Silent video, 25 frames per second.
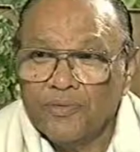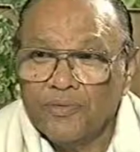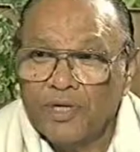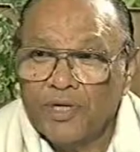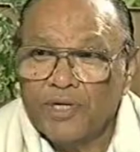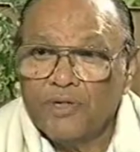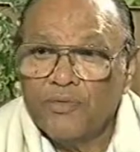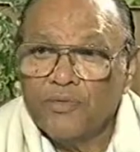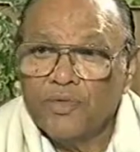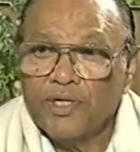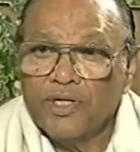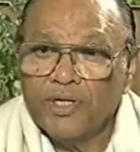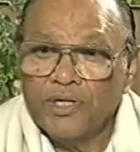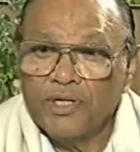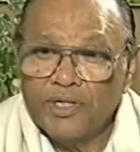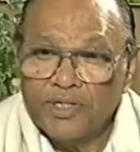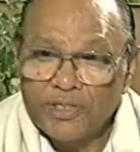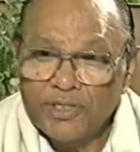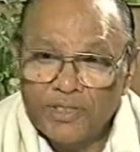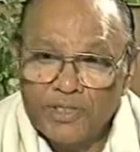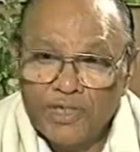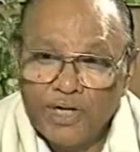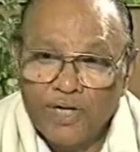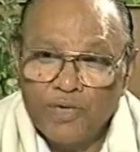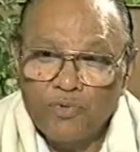Well, you can
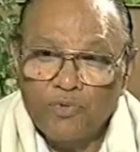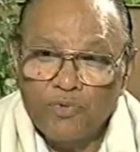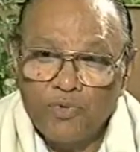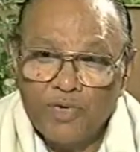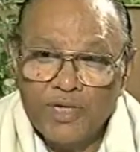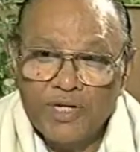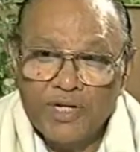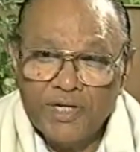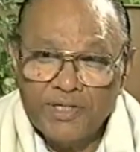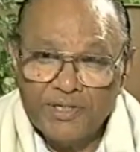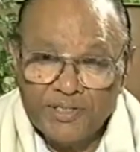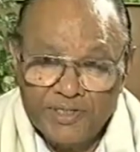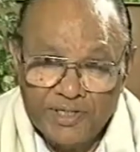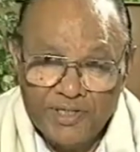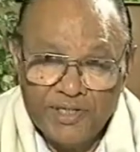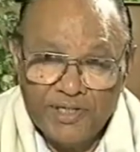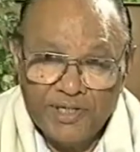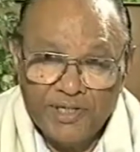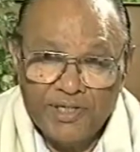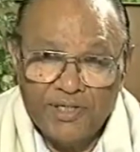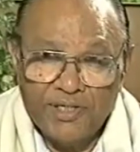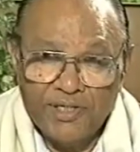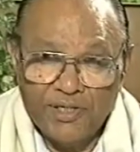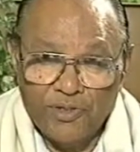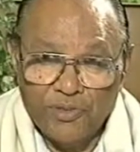understand what I said
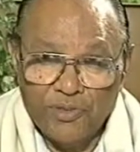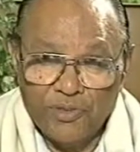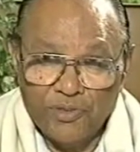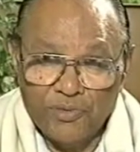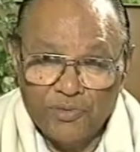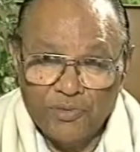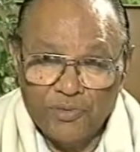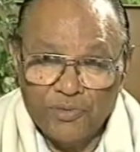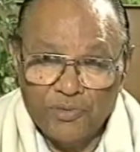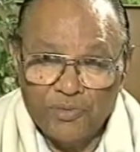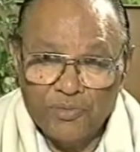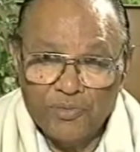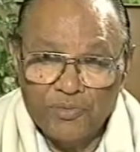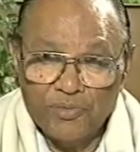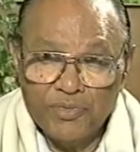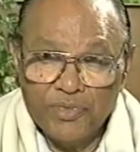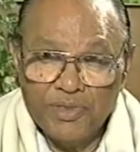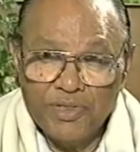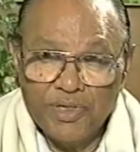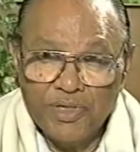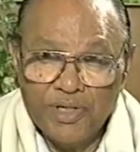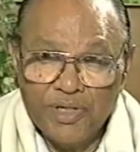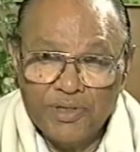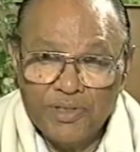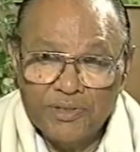earlier also,
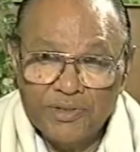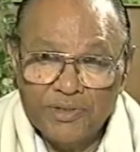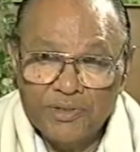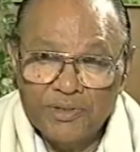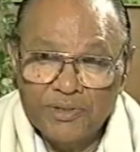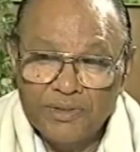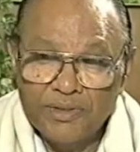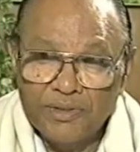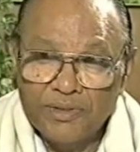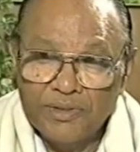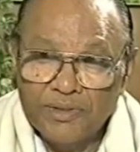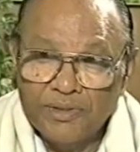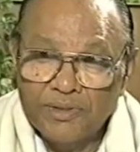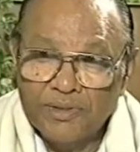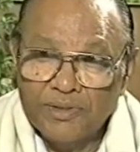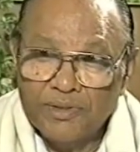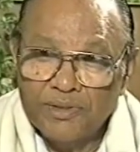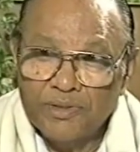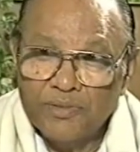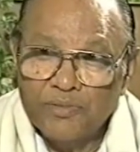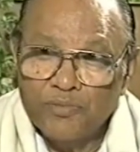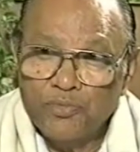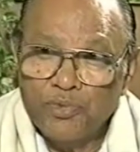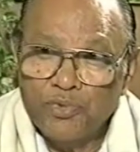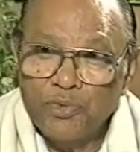because
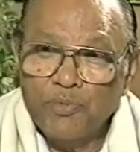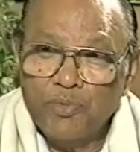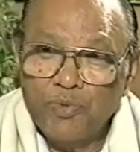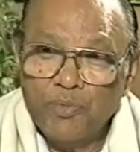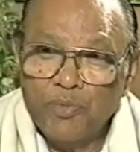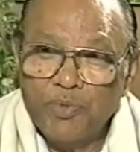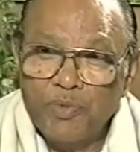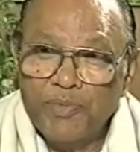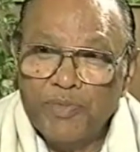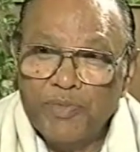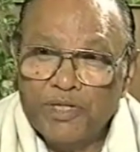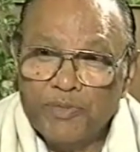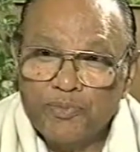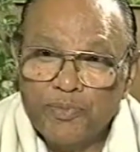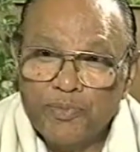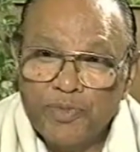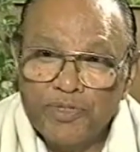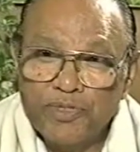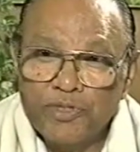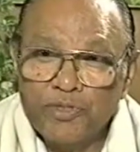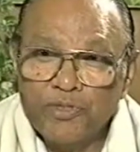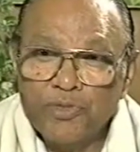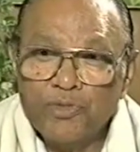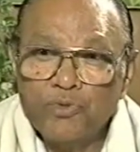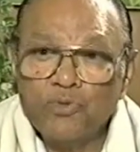people may be
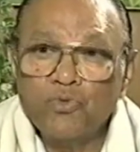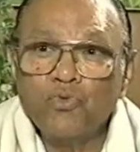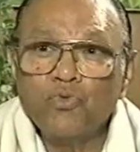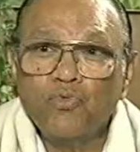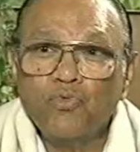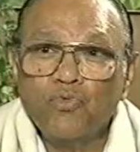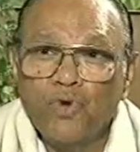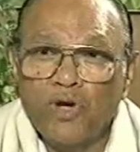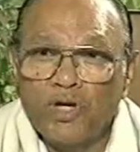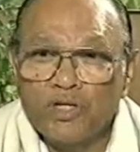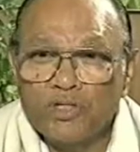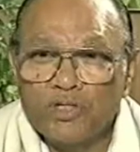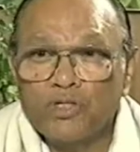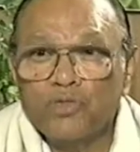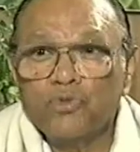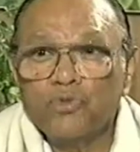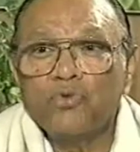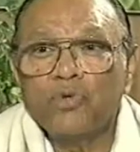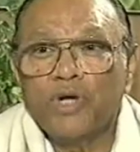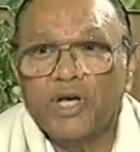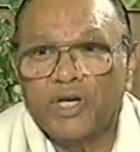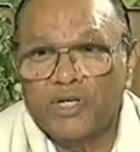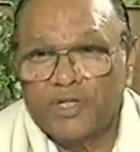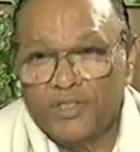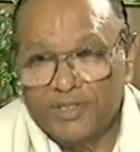expecting too fast,
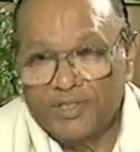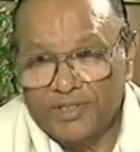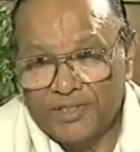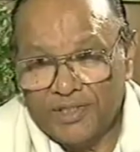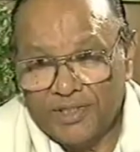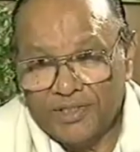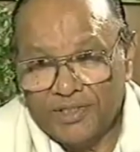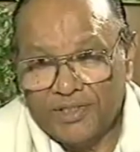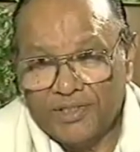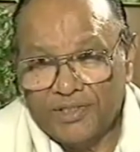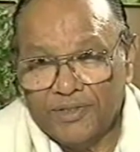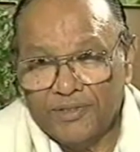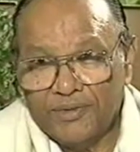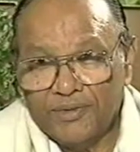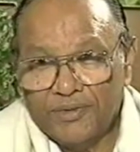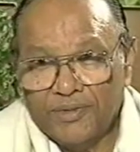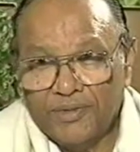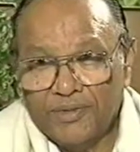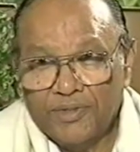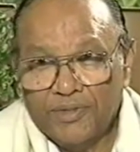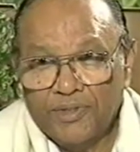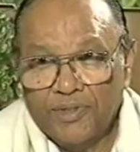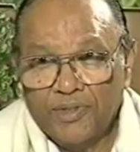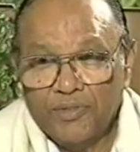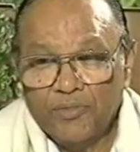too high results.
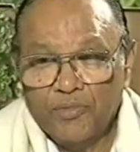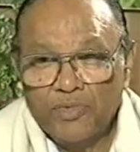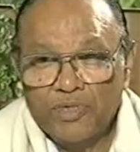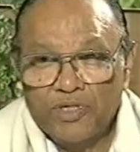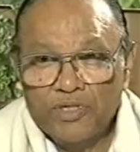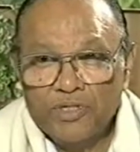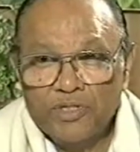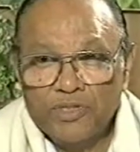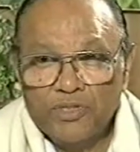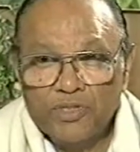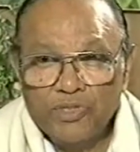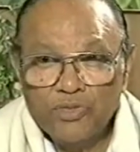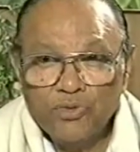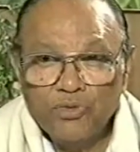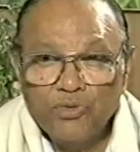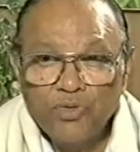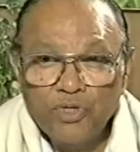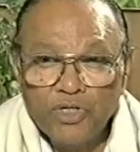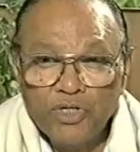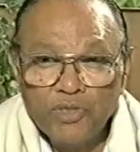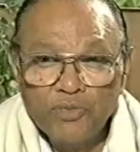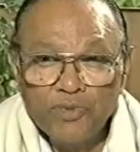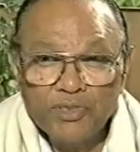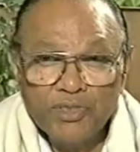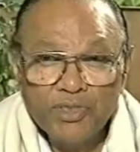But this is
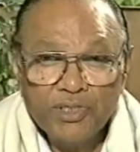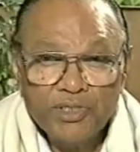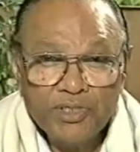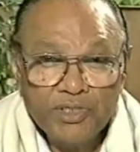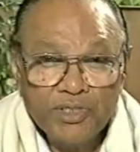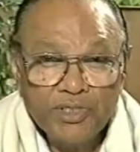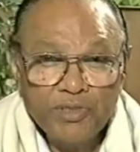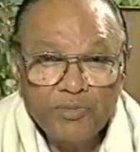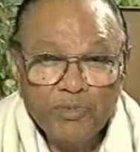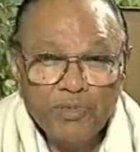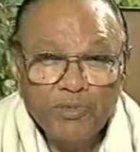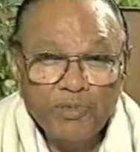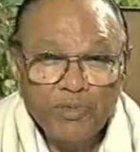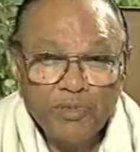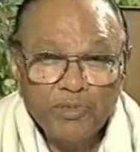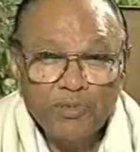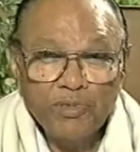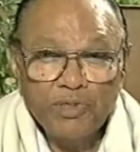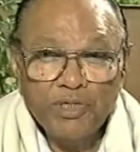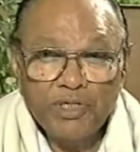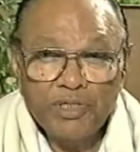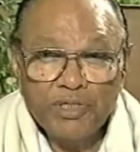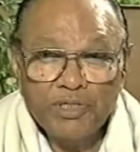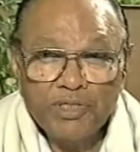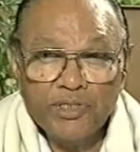going to be 13-member
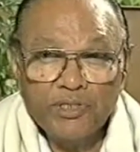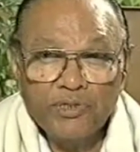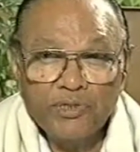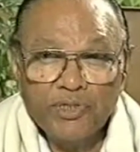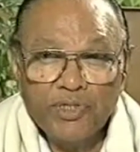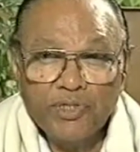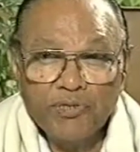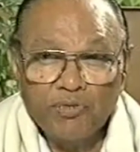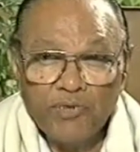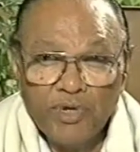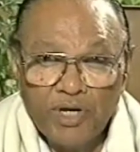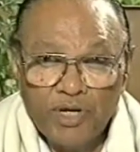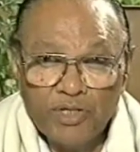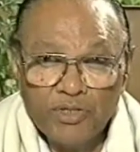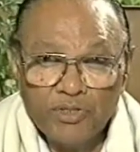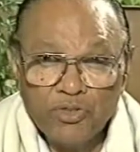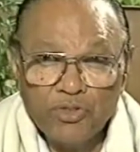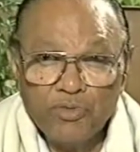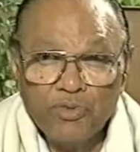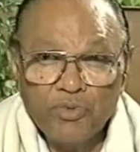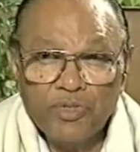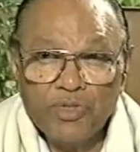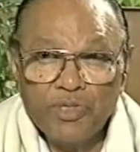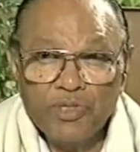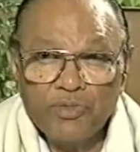coalition, requires
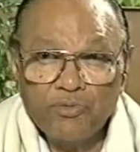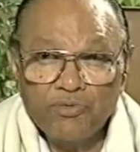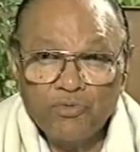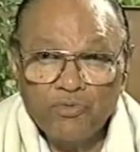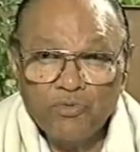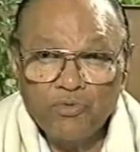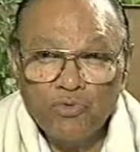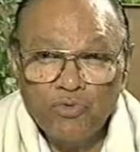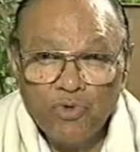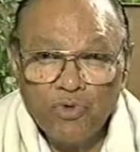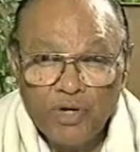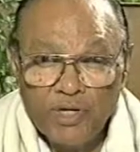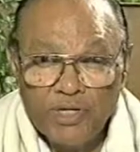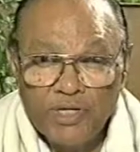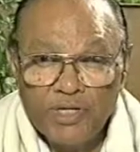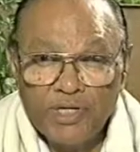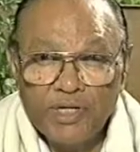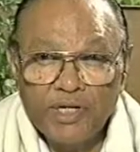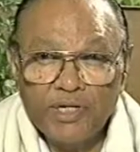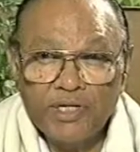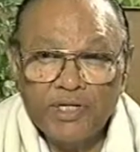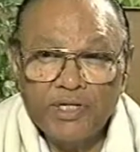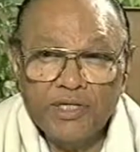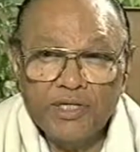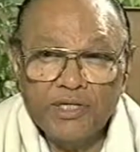to be
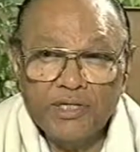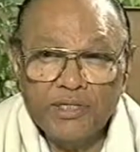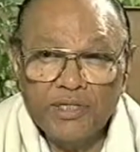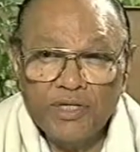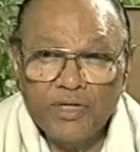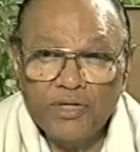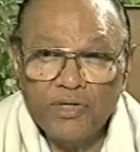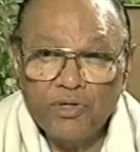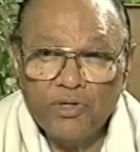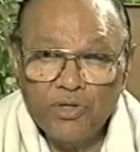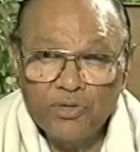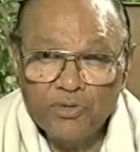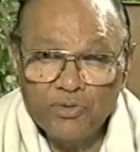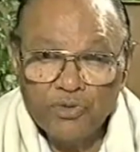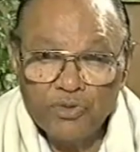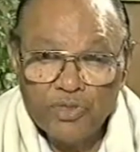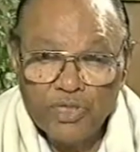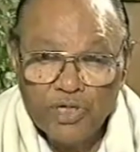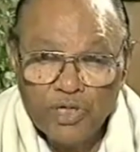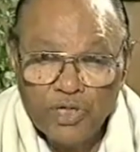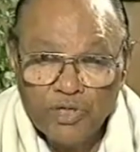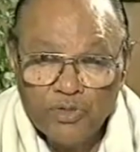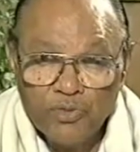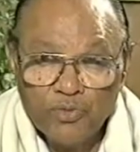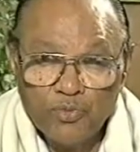coordinated, and also
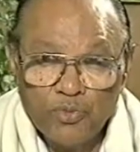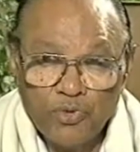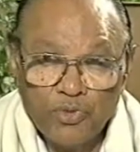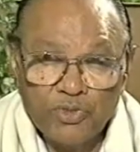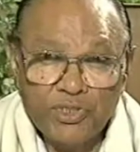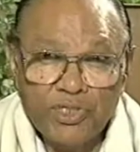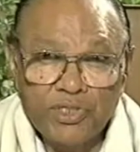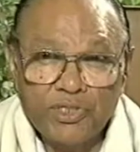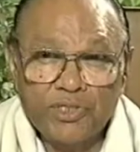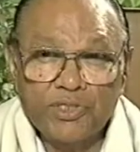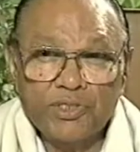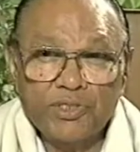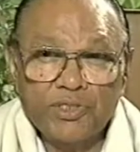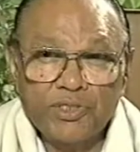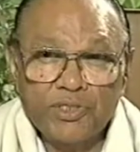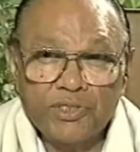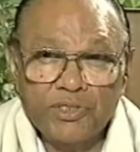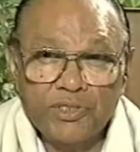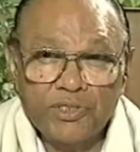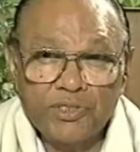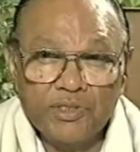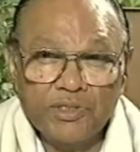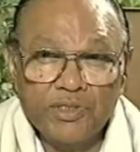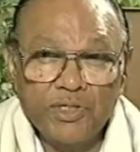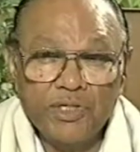they have to project in these
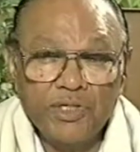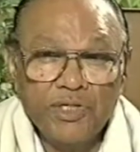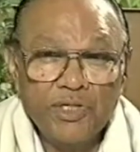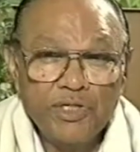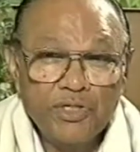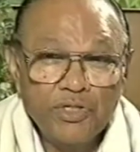things.